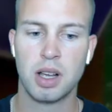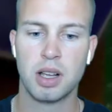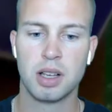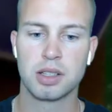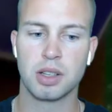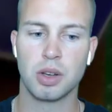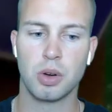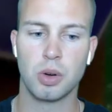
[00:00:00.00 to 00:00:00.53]

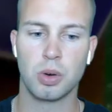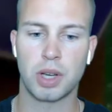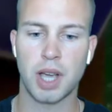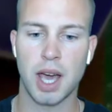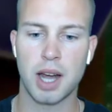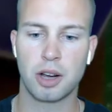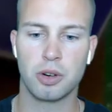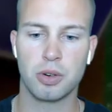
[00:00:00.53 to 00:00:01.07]
So
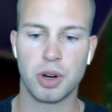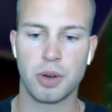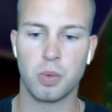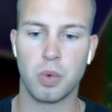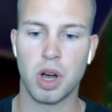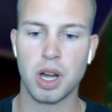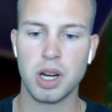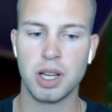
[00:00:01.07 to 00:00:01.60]
category
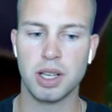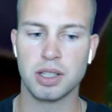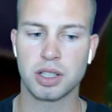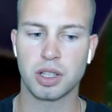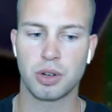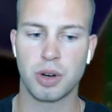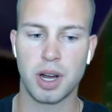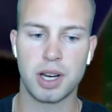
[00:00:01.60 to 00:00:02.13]
1 is
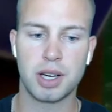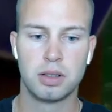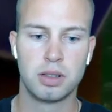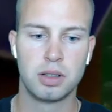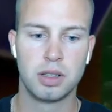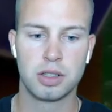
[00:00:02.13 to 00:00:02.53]
credit.